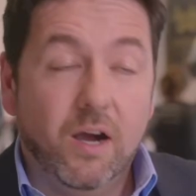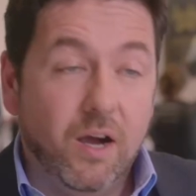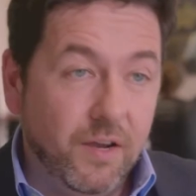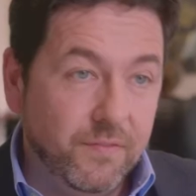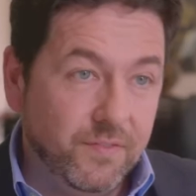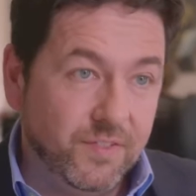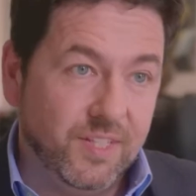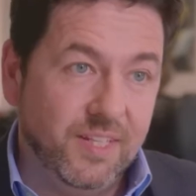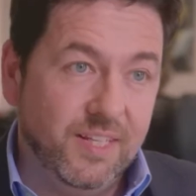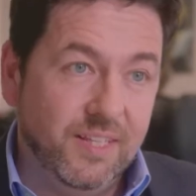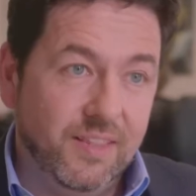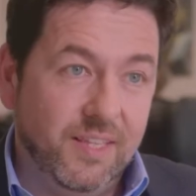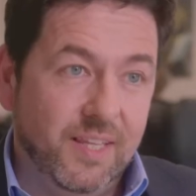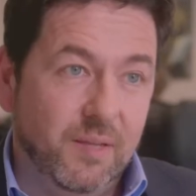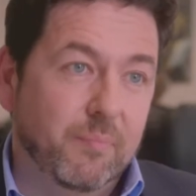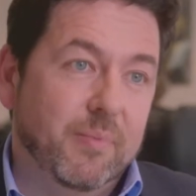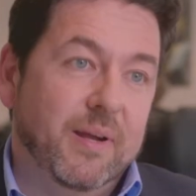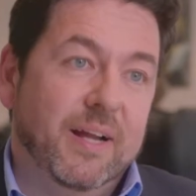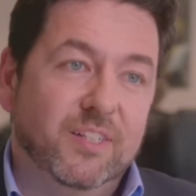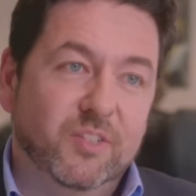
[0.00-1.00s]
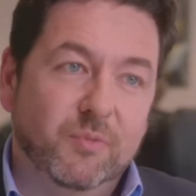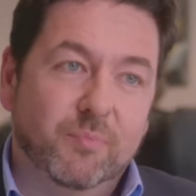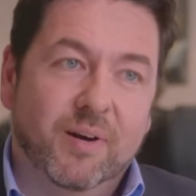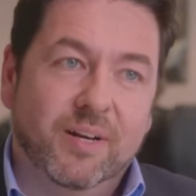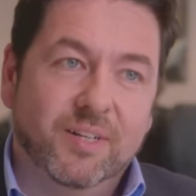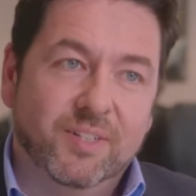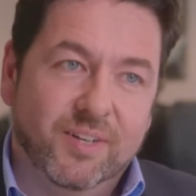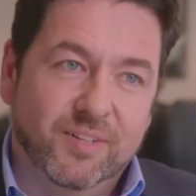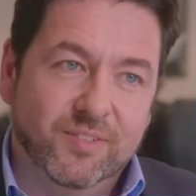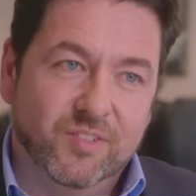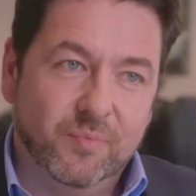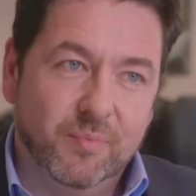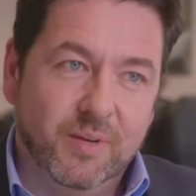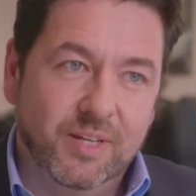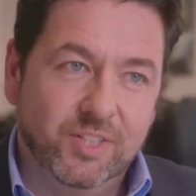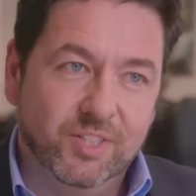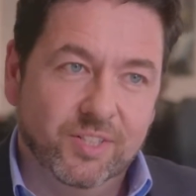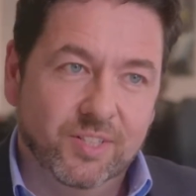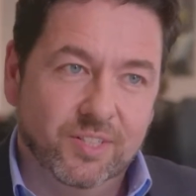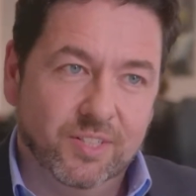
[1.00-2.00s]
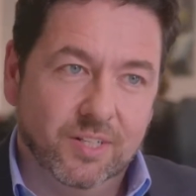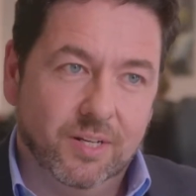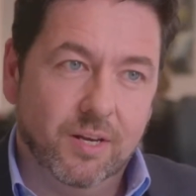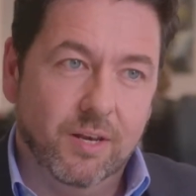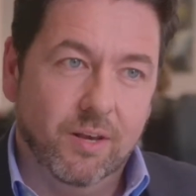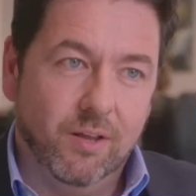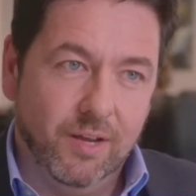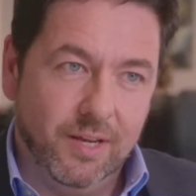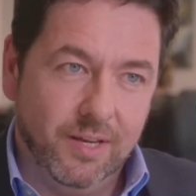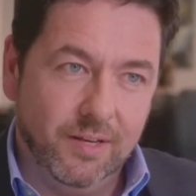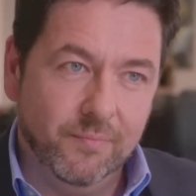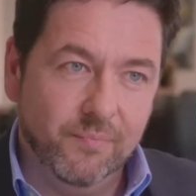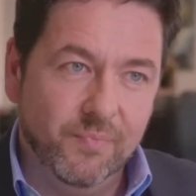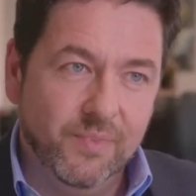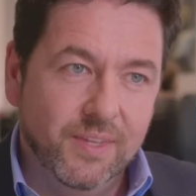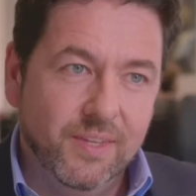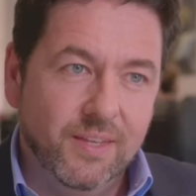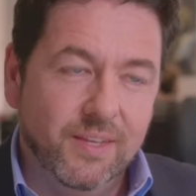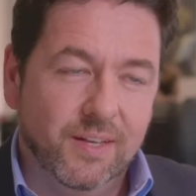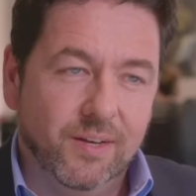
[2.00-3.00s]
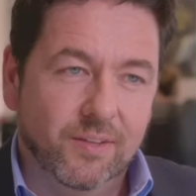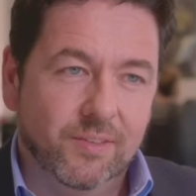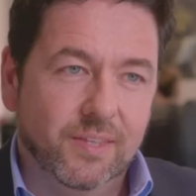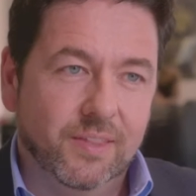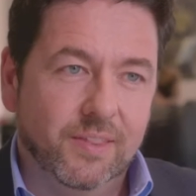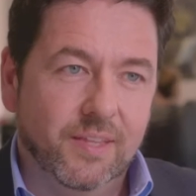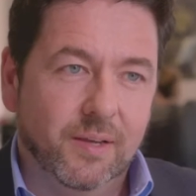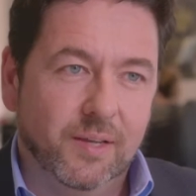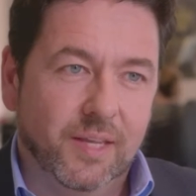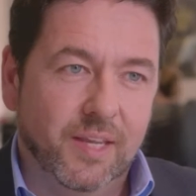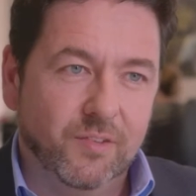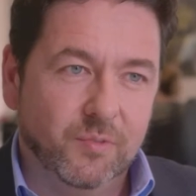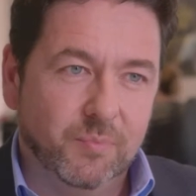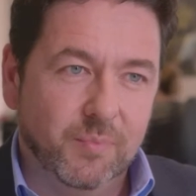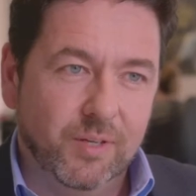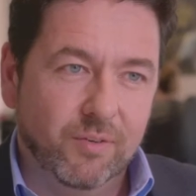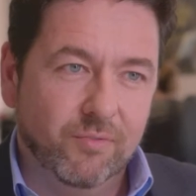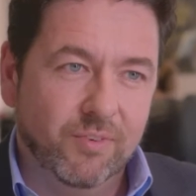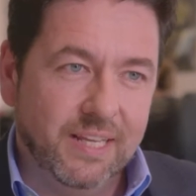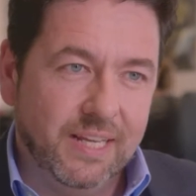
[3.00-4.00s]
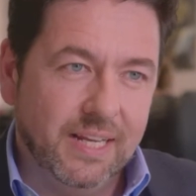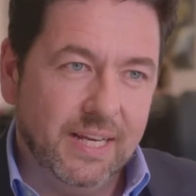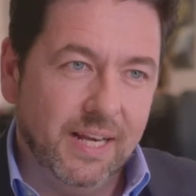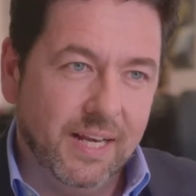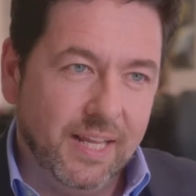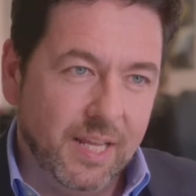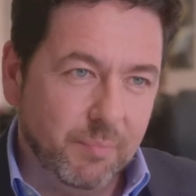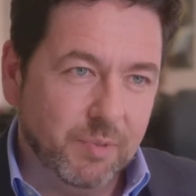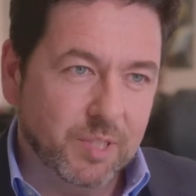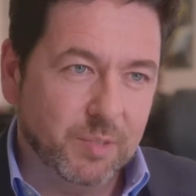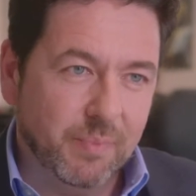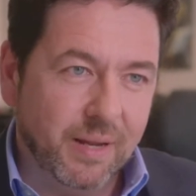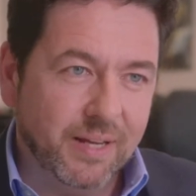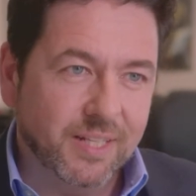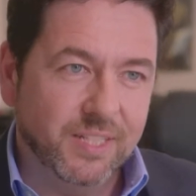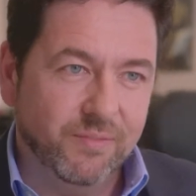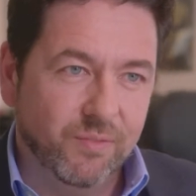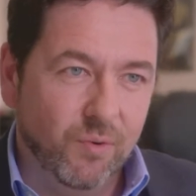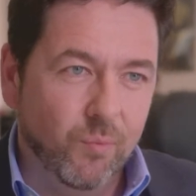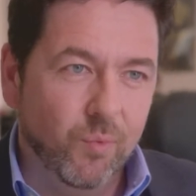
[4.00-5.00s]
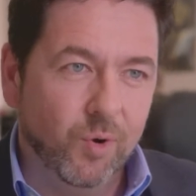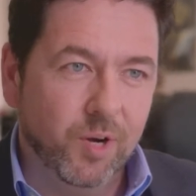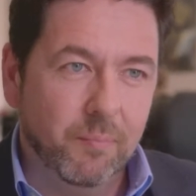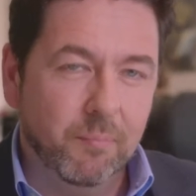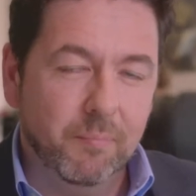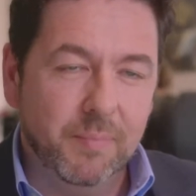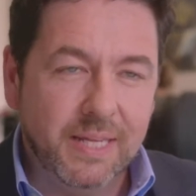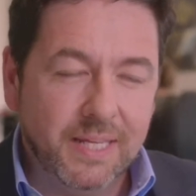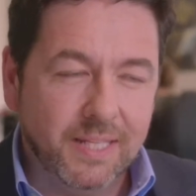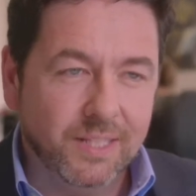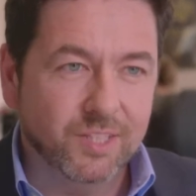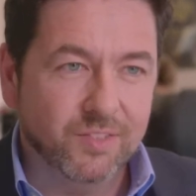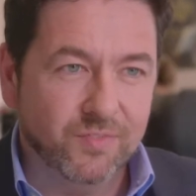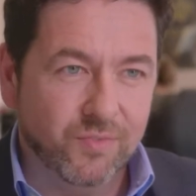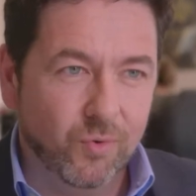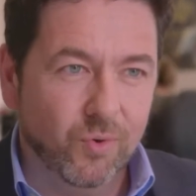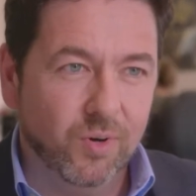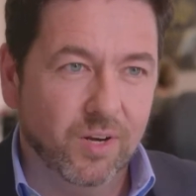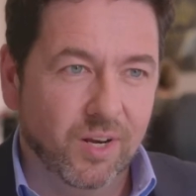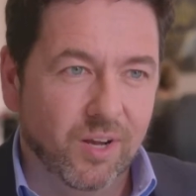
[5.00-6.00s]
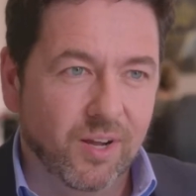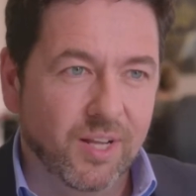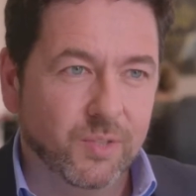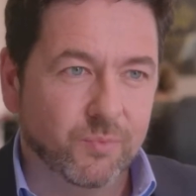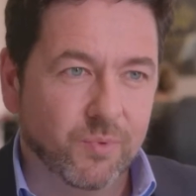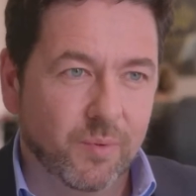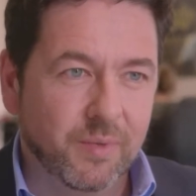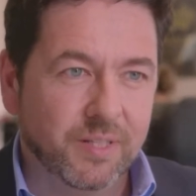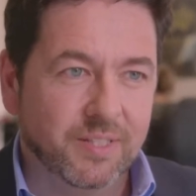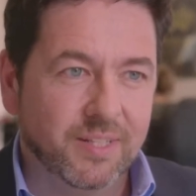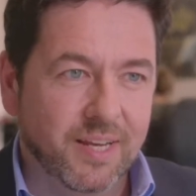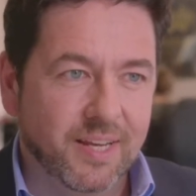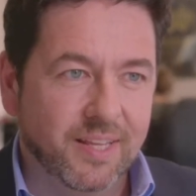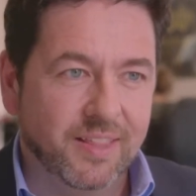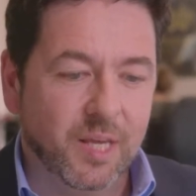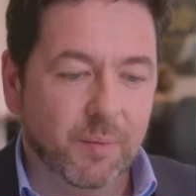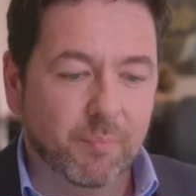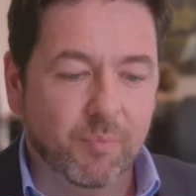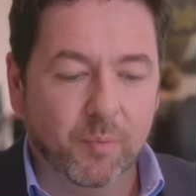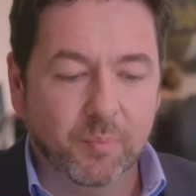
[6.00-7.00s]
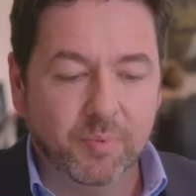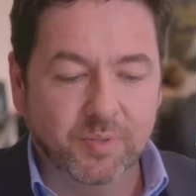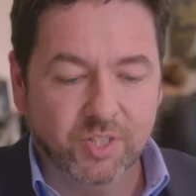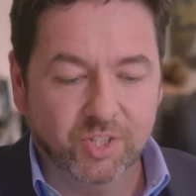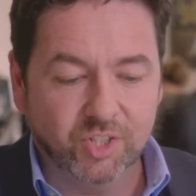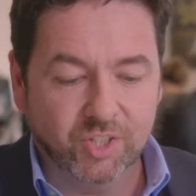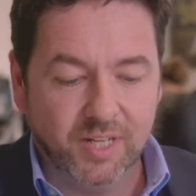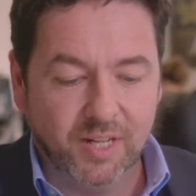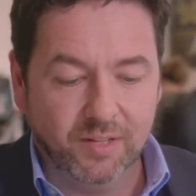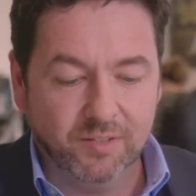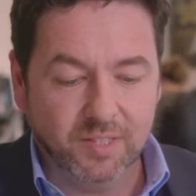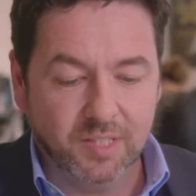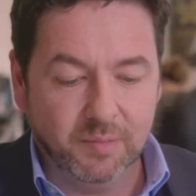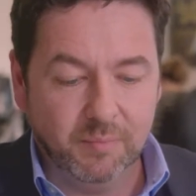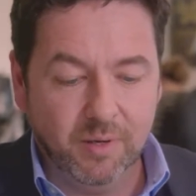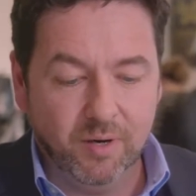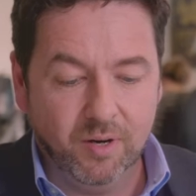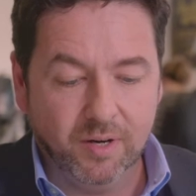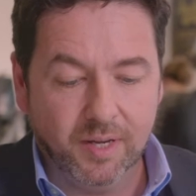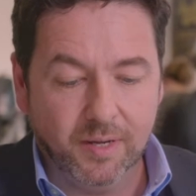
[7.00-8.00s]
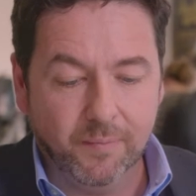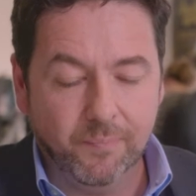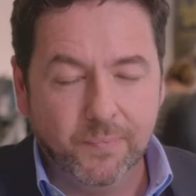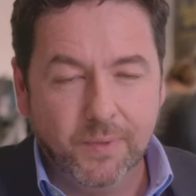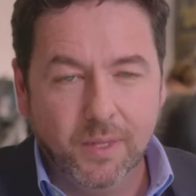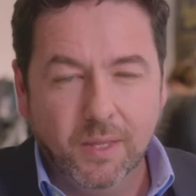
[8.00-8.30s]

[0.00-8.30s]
I've seen the impact of brand transformation as a client, and I think that gives me a really clear perspective on what it means for clients when we're taking that proposition out to the market.